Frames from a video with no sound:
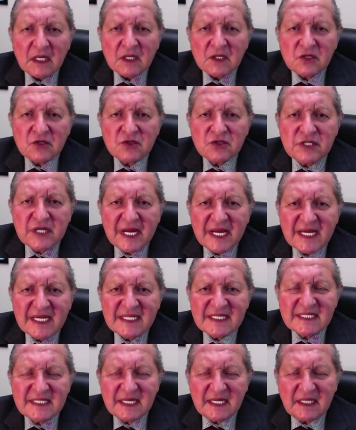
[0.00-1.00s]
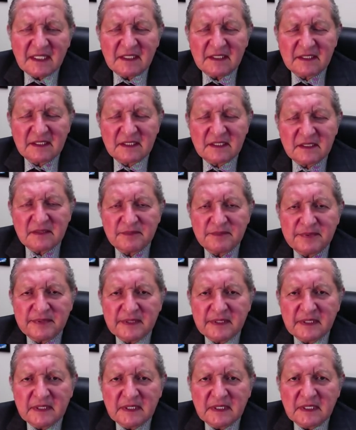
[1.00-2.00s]
Today's health tip
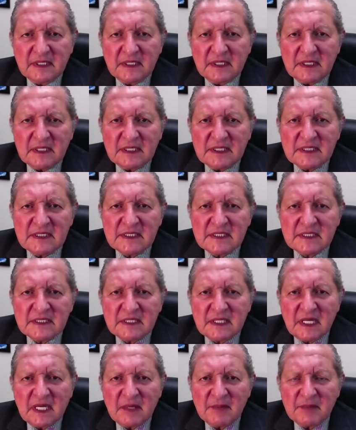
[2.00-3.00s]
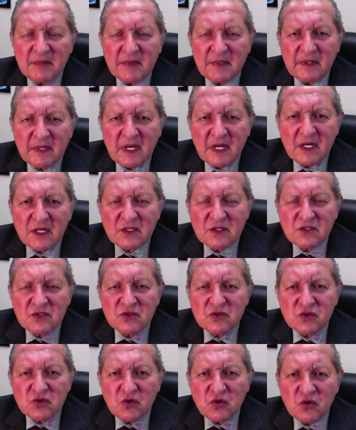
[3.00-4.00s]
is I'm going to
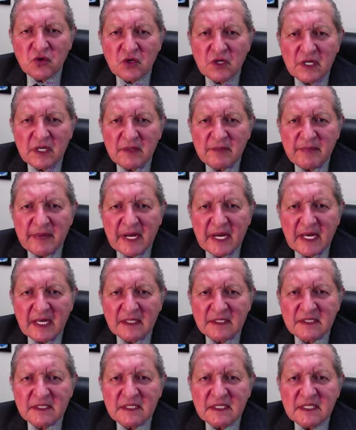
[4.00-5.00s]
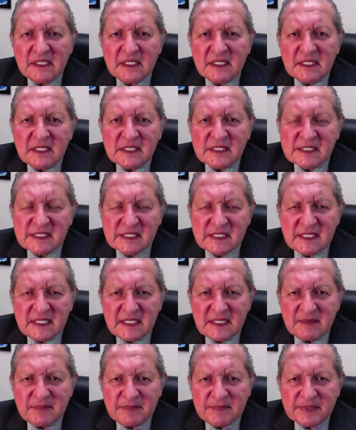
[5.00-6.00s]
talk about
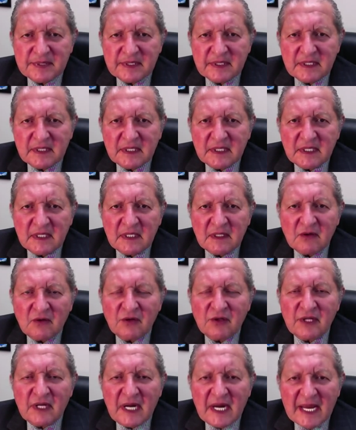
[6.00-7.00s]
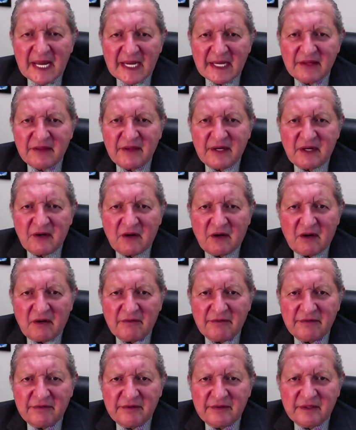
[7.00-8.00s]
sleep, or the lack thereof,
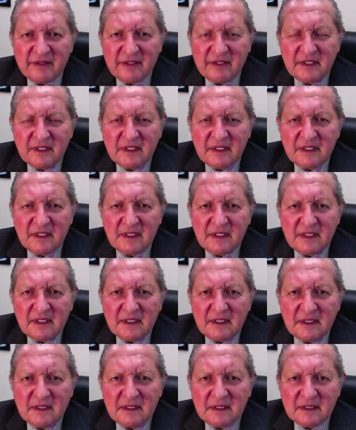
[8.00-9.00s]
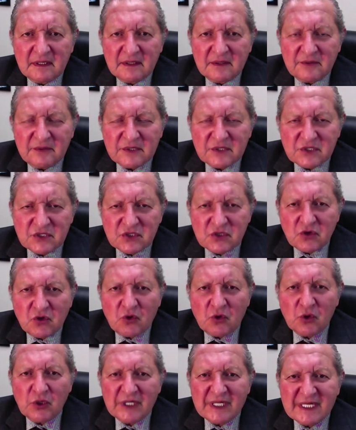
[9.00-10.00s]
which is
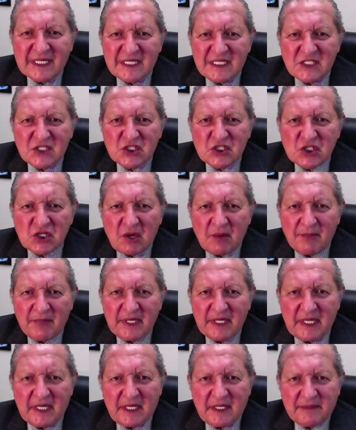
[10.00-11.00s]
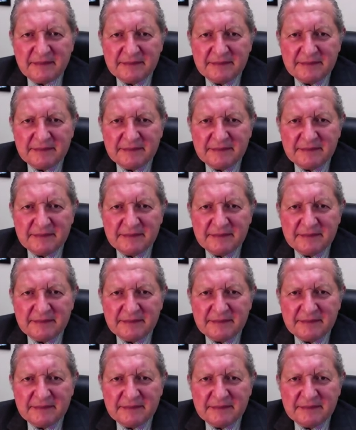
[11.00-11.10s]
called insomnia.